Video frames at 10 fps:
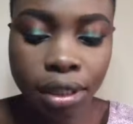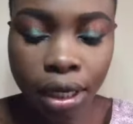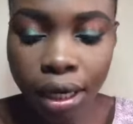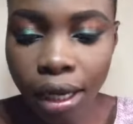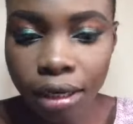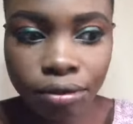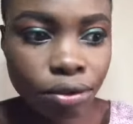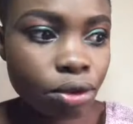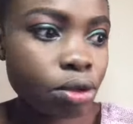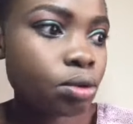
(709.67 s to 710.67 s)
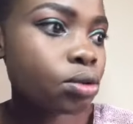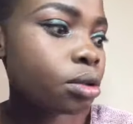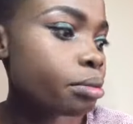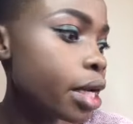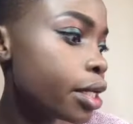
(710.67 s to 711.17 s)
Salal, if you know who
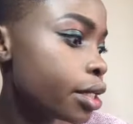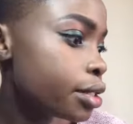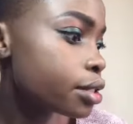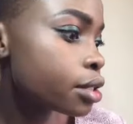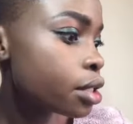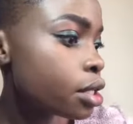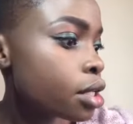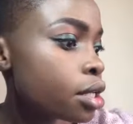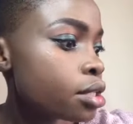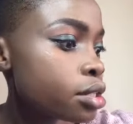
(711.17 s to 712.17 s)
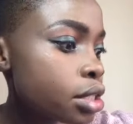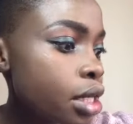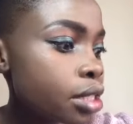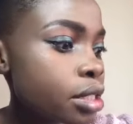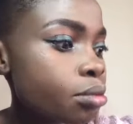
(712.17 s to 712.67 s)
Iman is. She
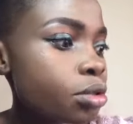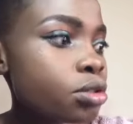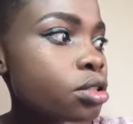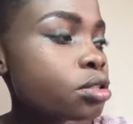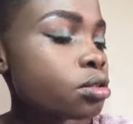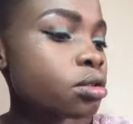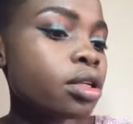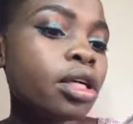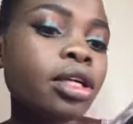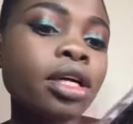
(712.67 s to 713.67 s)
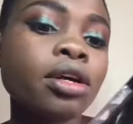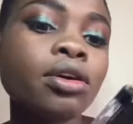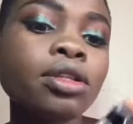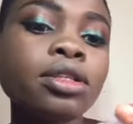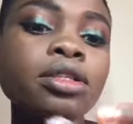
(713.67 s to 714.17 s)
has a beauty school, and I
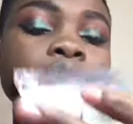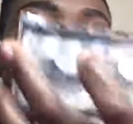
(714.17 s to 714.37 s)
got these